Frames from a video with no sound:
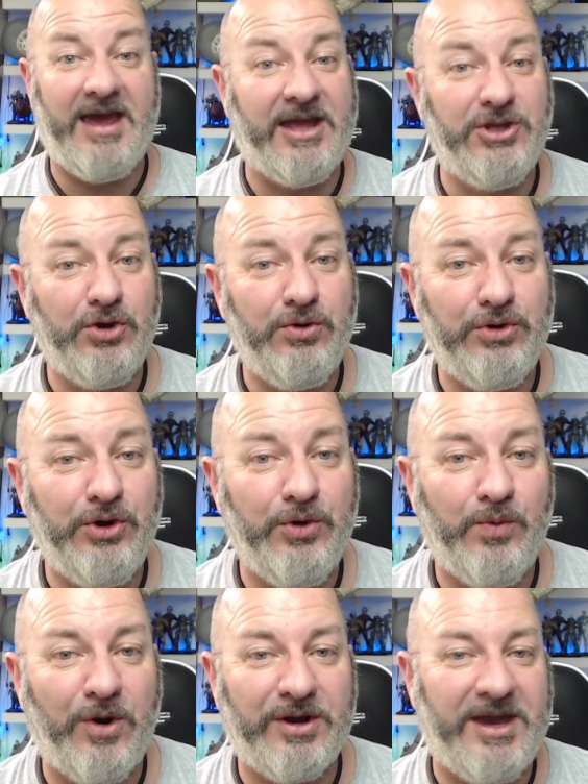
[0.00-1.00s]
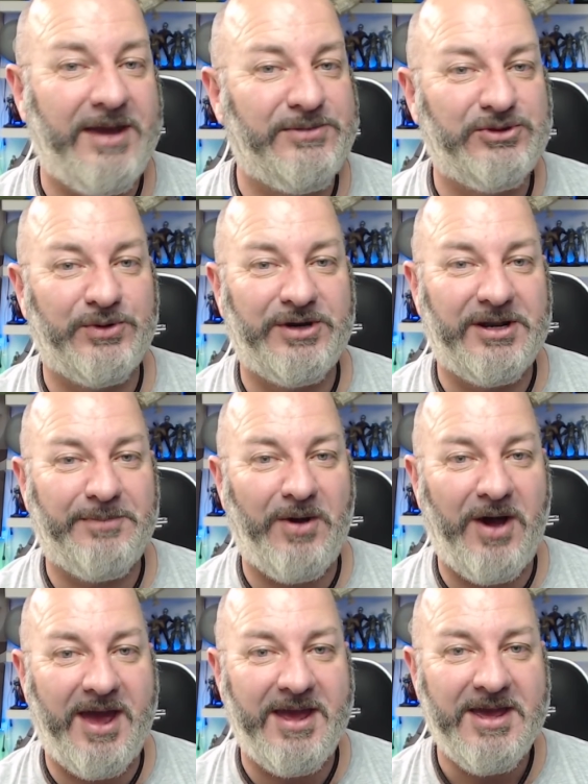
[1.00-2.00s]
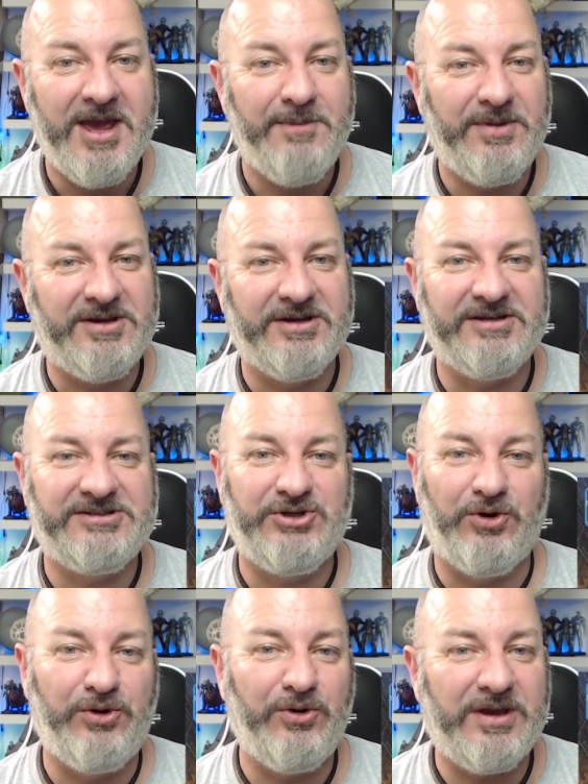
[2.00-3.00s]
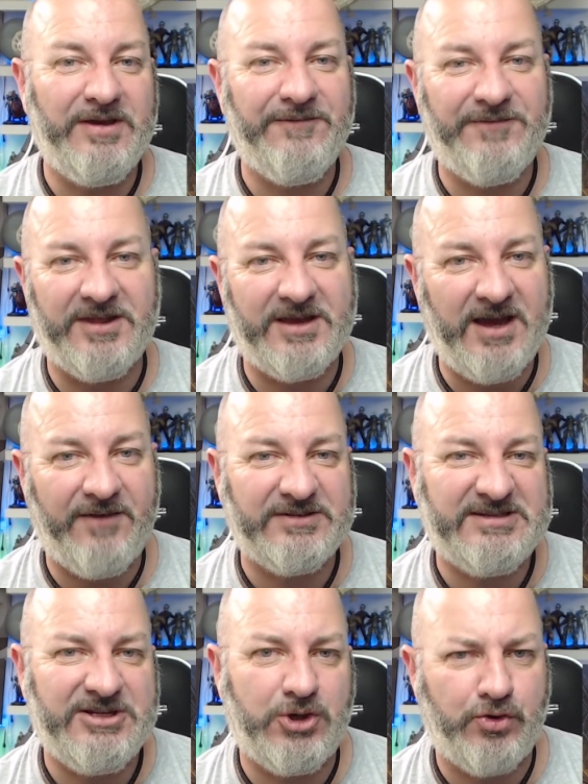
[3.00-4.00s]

and you knew what games you were going to buy because you're looking for the coveted